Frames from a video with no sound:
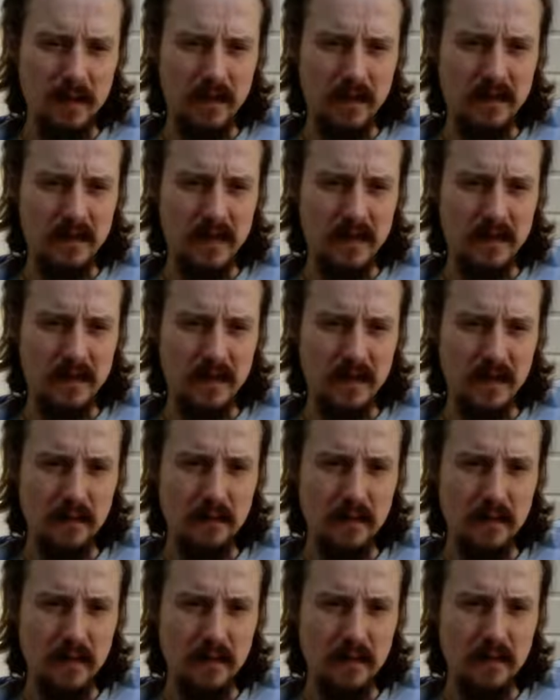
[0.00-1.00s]
And he was actually a
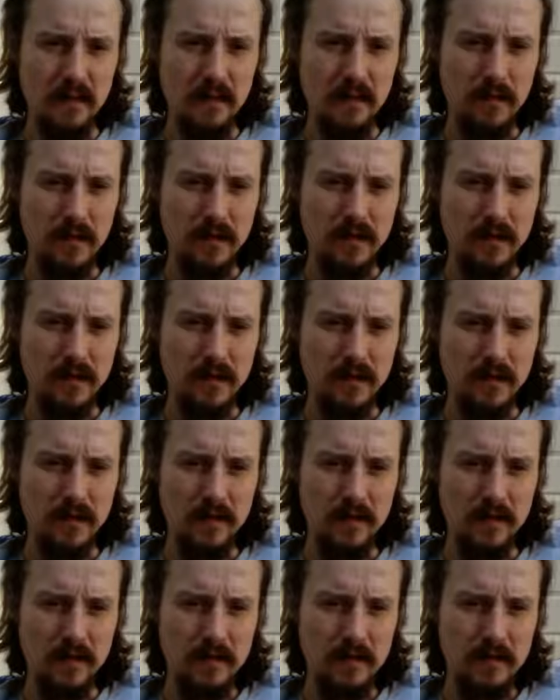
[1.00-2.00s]
POW
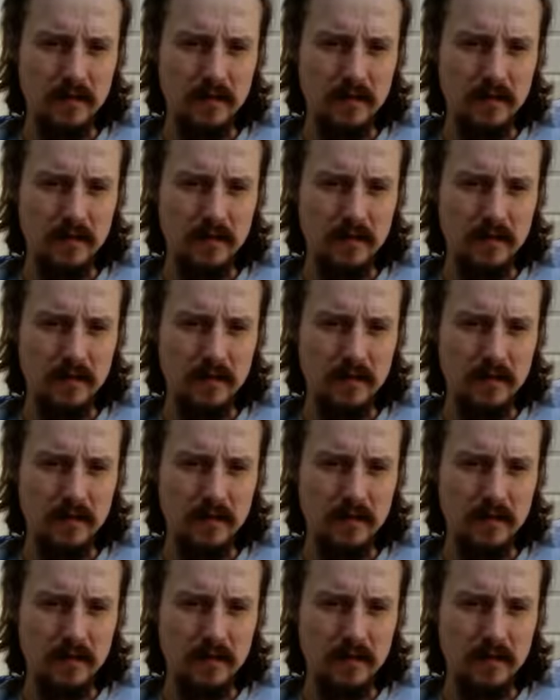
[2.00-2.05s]
too.